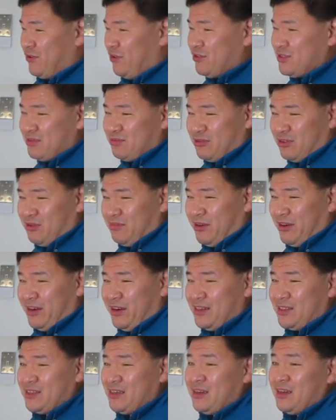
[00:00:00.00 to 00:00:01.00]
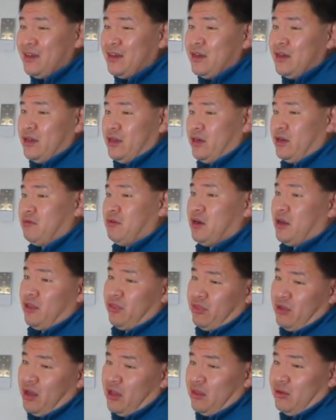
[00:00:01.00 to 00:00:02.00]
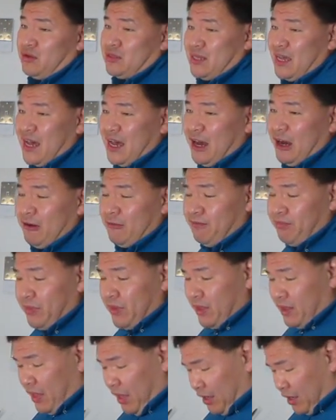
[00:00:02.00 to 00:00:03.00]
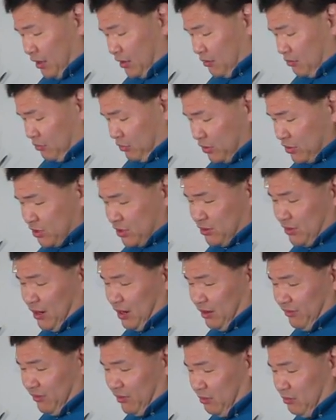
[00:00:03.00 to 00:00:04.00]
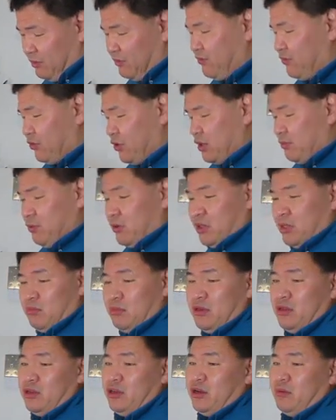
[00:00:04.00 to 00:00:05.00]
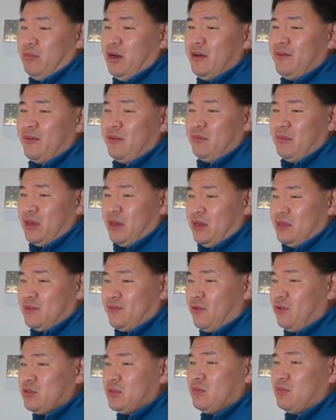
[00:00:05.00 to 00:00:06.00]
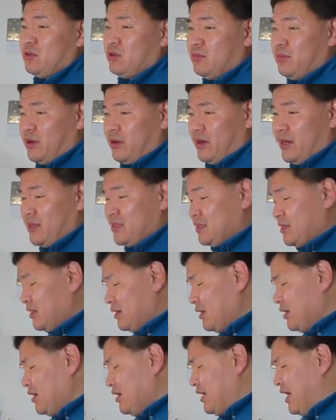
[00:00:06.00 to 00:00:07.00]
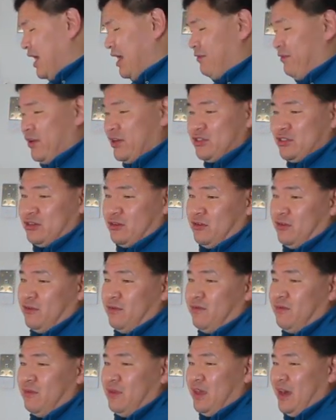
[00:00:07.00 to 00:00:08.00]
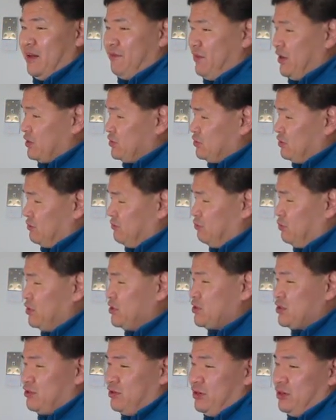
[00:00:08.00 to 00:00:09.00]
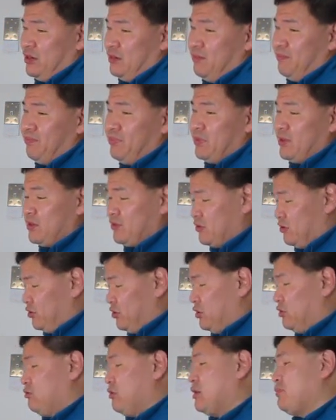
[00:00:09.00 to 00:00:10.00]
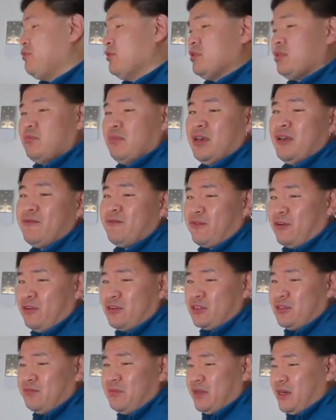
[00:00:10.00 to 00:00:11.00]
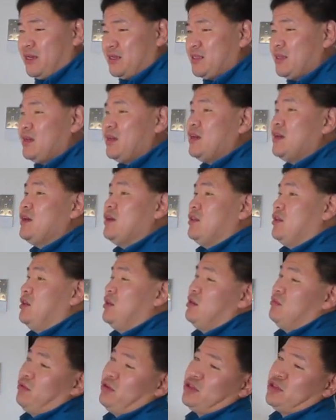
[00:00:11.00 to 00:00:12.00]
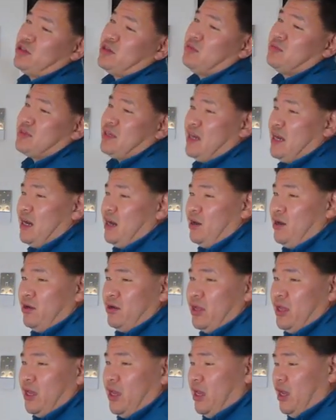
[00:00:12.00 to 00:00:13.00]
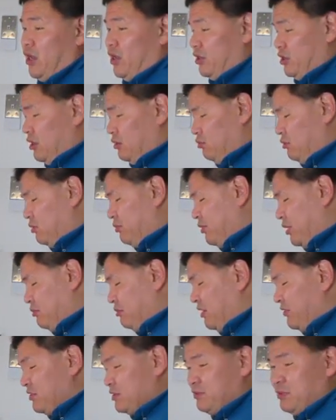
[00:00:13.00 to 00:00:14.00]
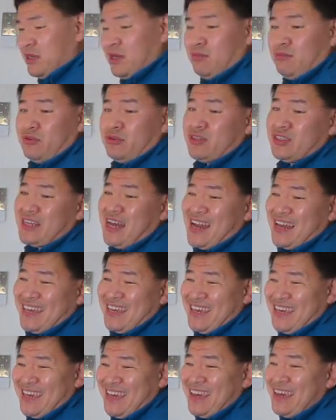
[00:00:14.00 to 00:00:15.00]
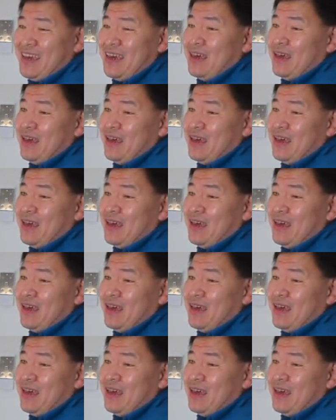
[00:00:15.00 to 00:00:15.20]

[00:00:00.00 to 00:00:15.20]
frozen blueberries, you're going to want to thaw those out and get the moisture out of them before you put them into your muffin, because frozen blueberries have extra moisture in them, so you don't want to put them in frozen because then the moisture comes out and your blueberry muffins become more soggy